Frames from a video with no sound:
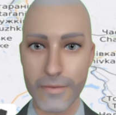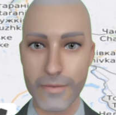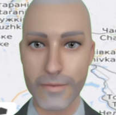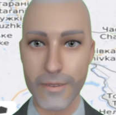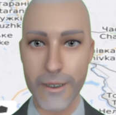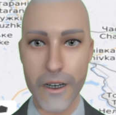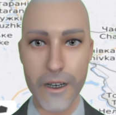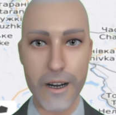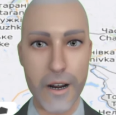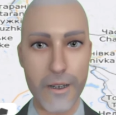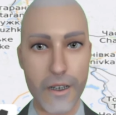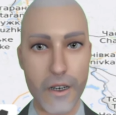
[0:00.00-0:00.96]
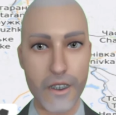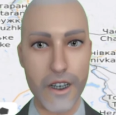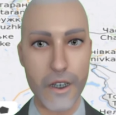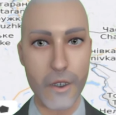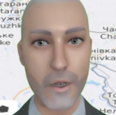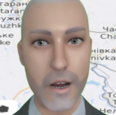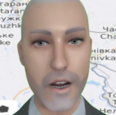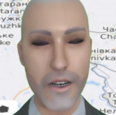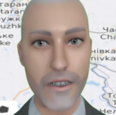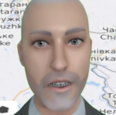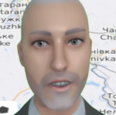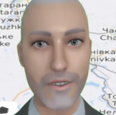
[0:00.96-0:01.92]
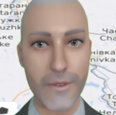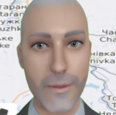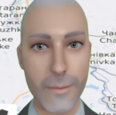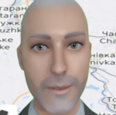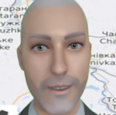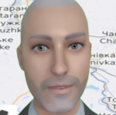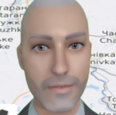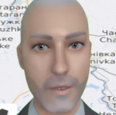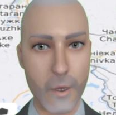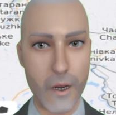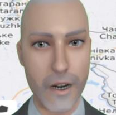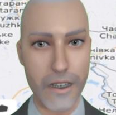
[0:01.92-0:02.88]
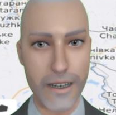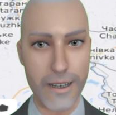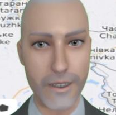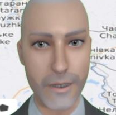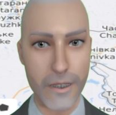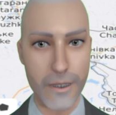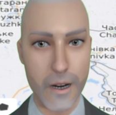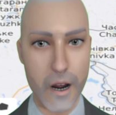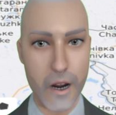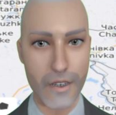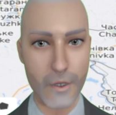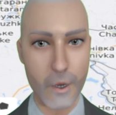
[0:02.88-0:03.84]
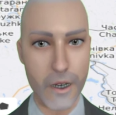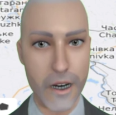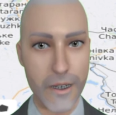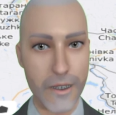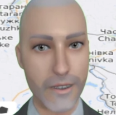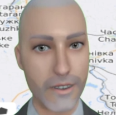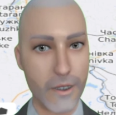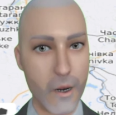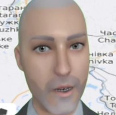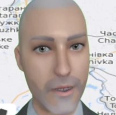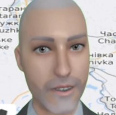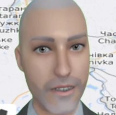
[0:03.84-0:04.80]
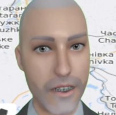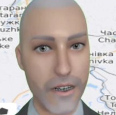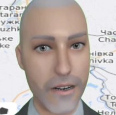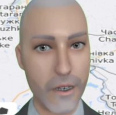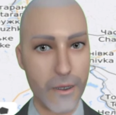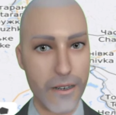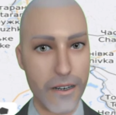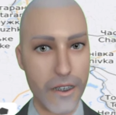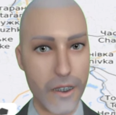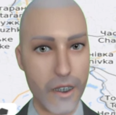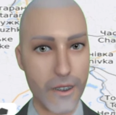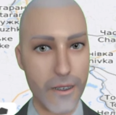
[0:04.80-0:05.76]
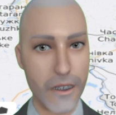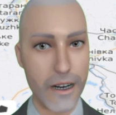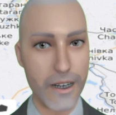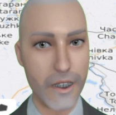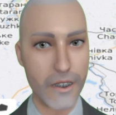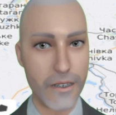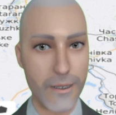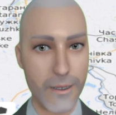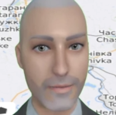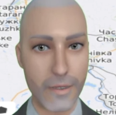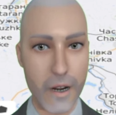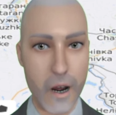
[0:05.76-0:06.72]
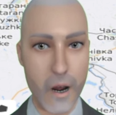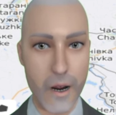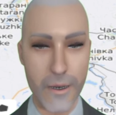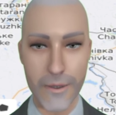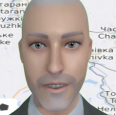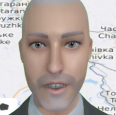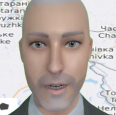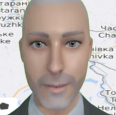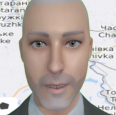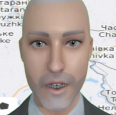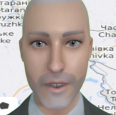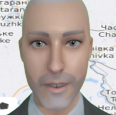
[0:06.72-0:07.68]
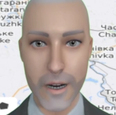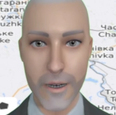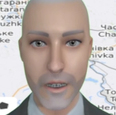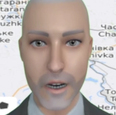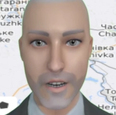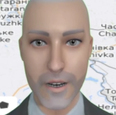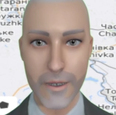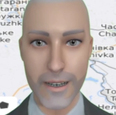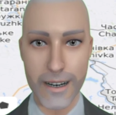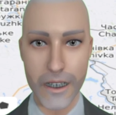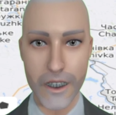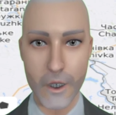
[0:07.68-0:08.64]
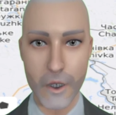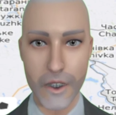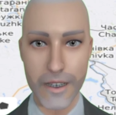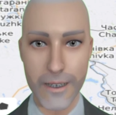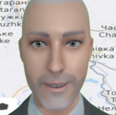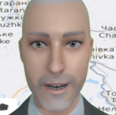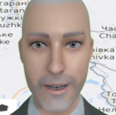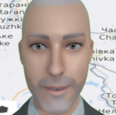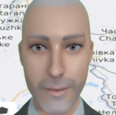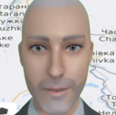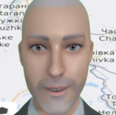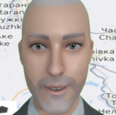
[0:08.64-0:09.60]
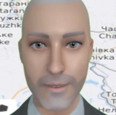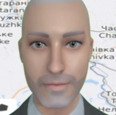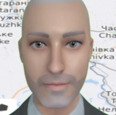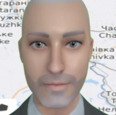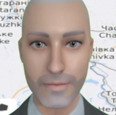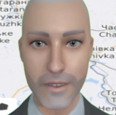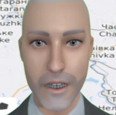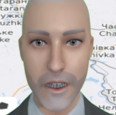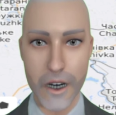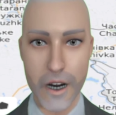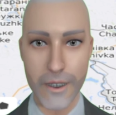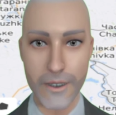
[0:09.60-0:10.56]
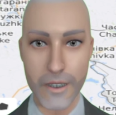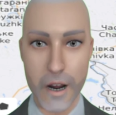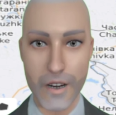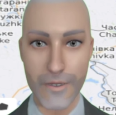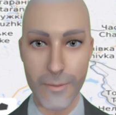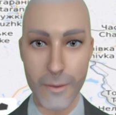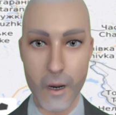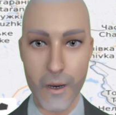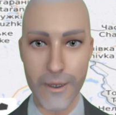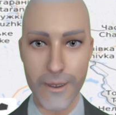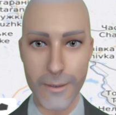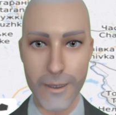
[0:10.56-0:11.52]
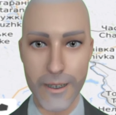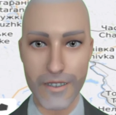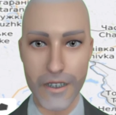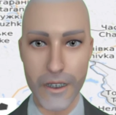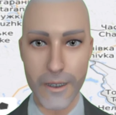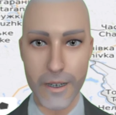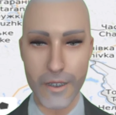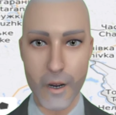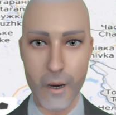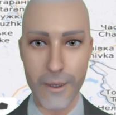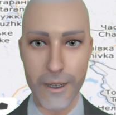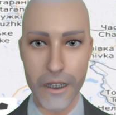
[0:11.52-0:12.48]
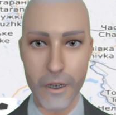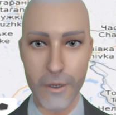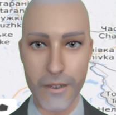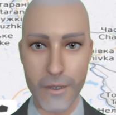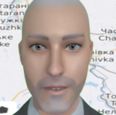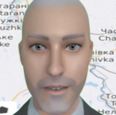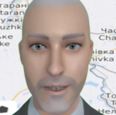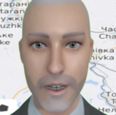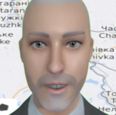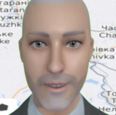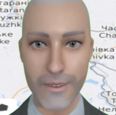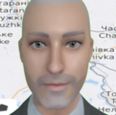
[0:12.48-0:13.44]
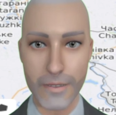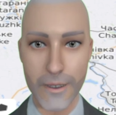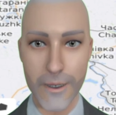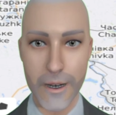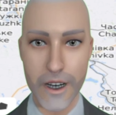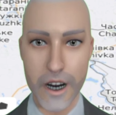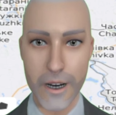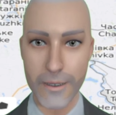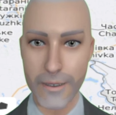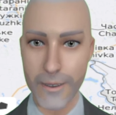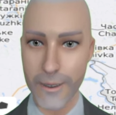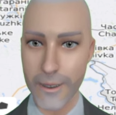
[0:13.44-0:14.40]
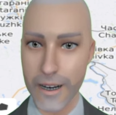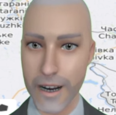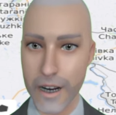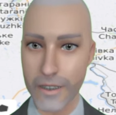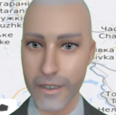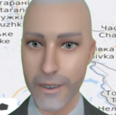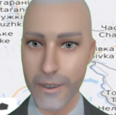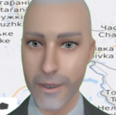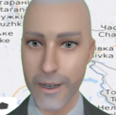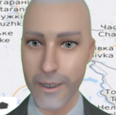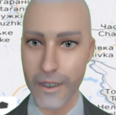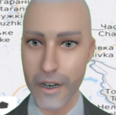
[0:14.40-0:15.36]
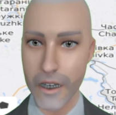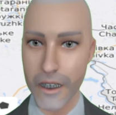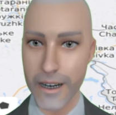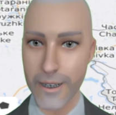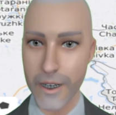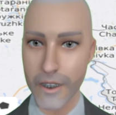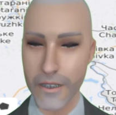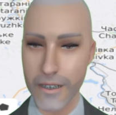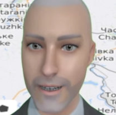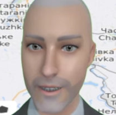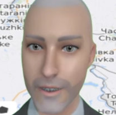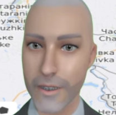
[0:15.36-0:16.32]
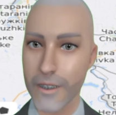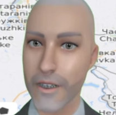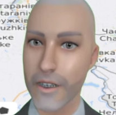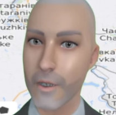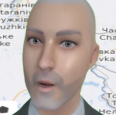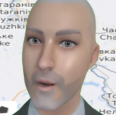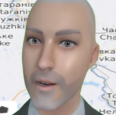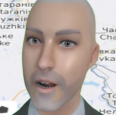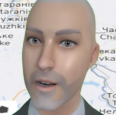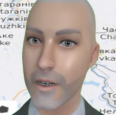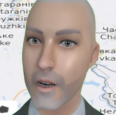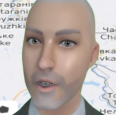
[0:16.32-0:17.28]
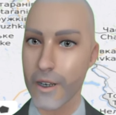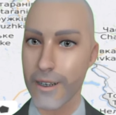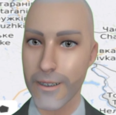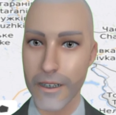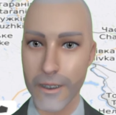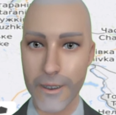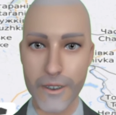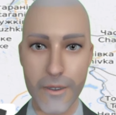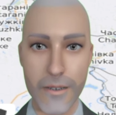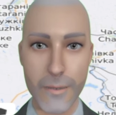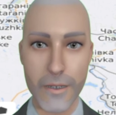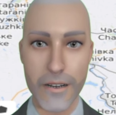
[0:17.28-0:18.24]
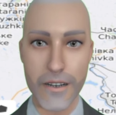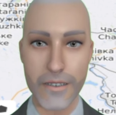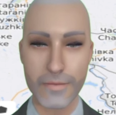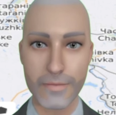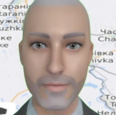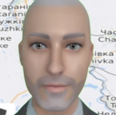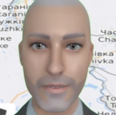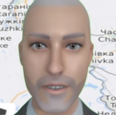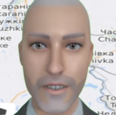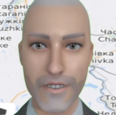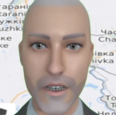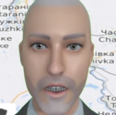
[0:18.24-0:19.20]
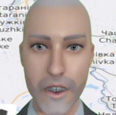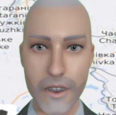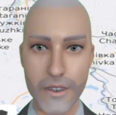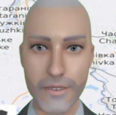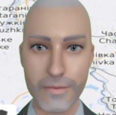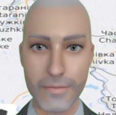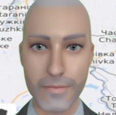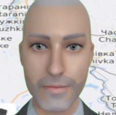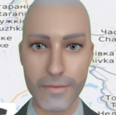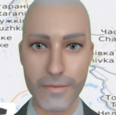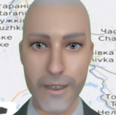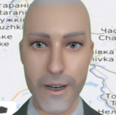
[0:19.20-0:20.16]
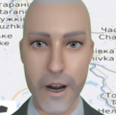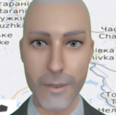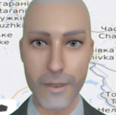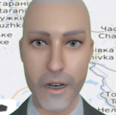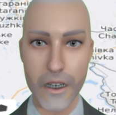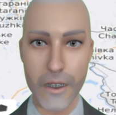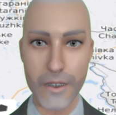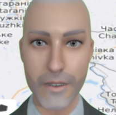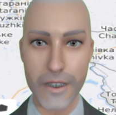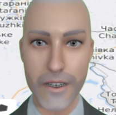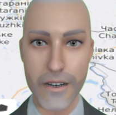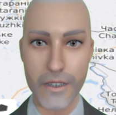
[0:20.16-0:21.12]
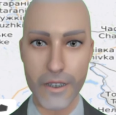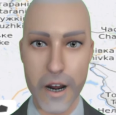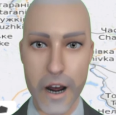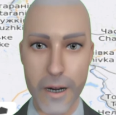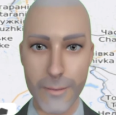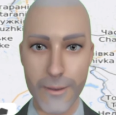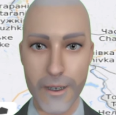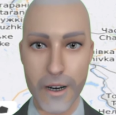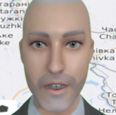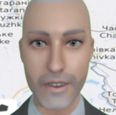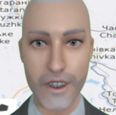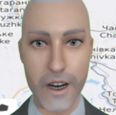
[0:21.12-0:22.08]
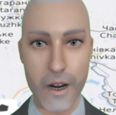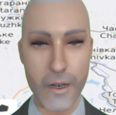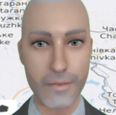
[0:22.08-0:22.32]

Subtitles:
6 hours ago, General Miley confirms public estimates of 100 to 200 daily Ukrainian military casualties are in the ballpark of our actual assessments. Declines to offer more specifics for security reasons. They stress the casualty estimates in war are always extremely difficult, as I've talked about many times on the show.